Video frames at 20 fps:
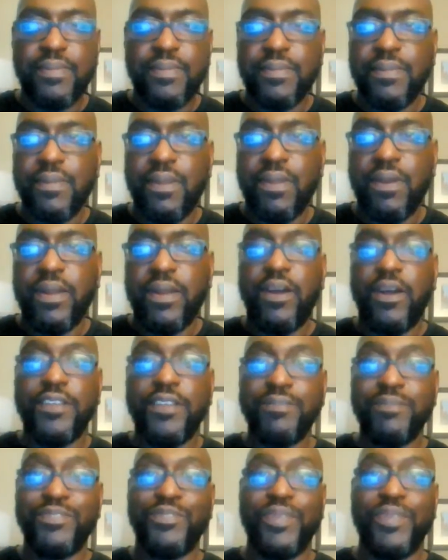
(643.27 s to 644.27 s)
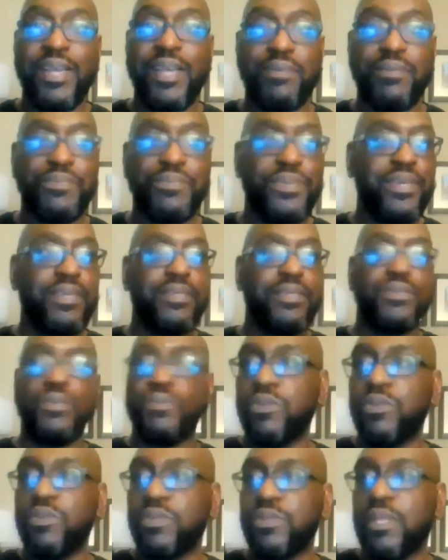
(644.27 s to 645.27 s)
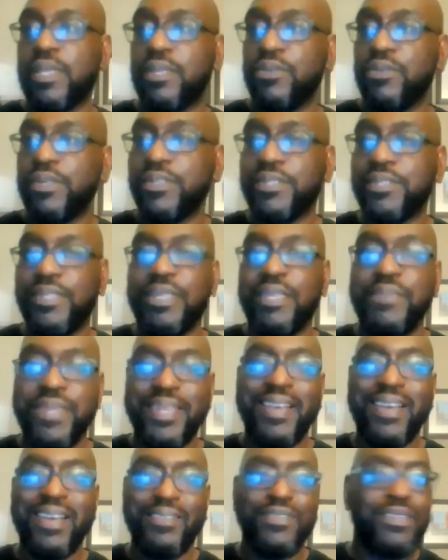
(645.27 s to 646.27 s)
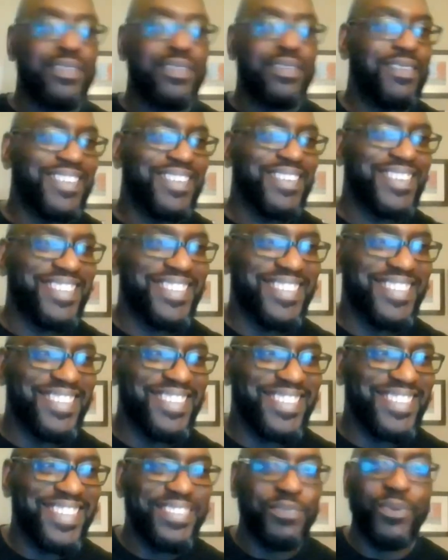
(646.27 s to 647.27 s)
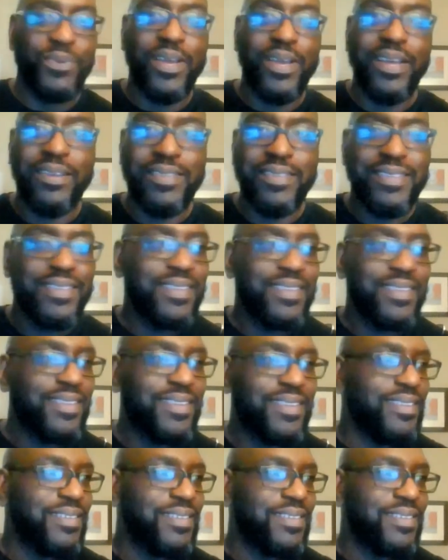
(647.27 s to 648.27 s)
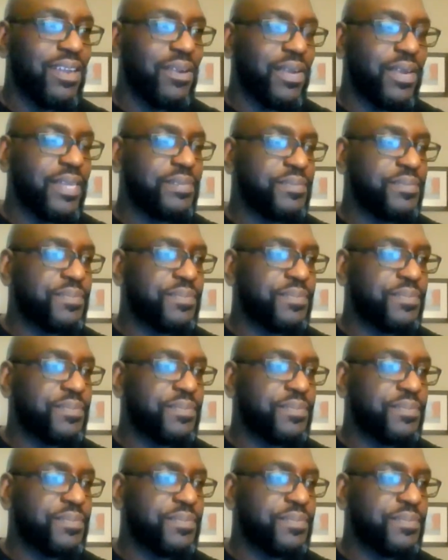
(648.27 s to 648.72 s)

All right, awesome. So now I'm pinned. So most likely you can see me now as well. All right.